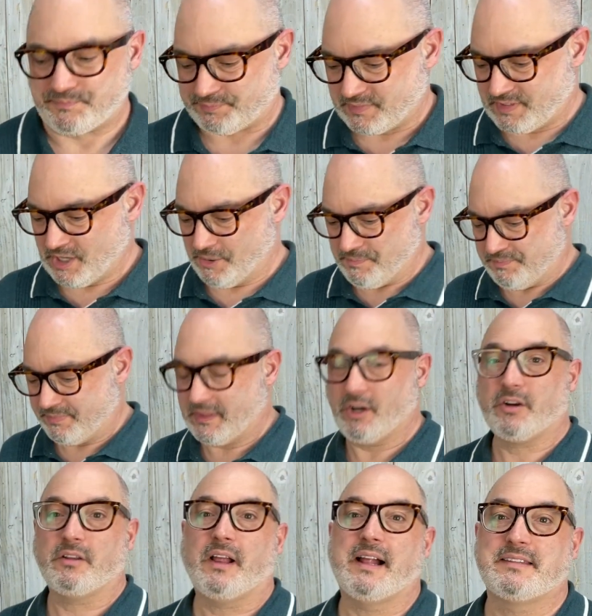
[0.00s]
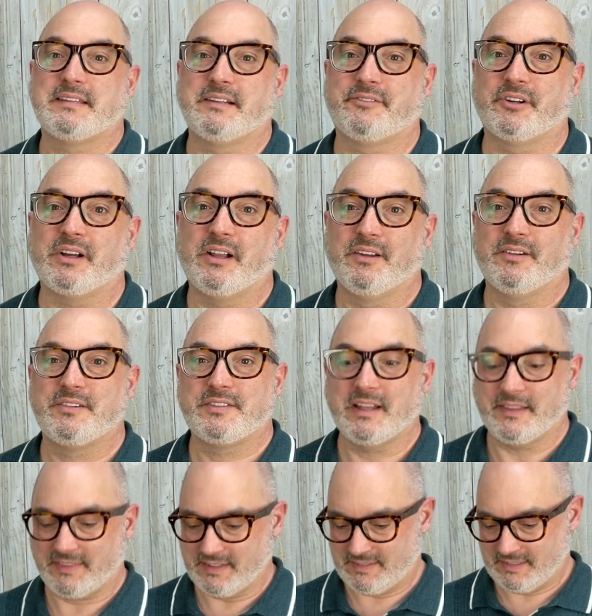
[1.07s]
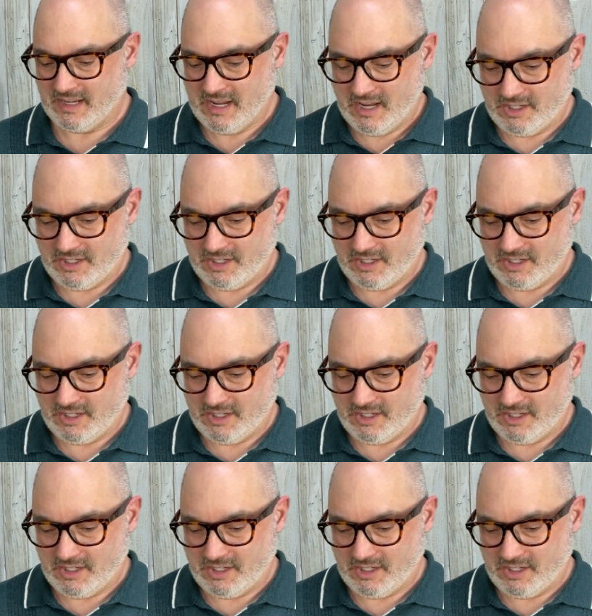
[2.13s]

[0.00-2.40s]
So there are lots of different colors that this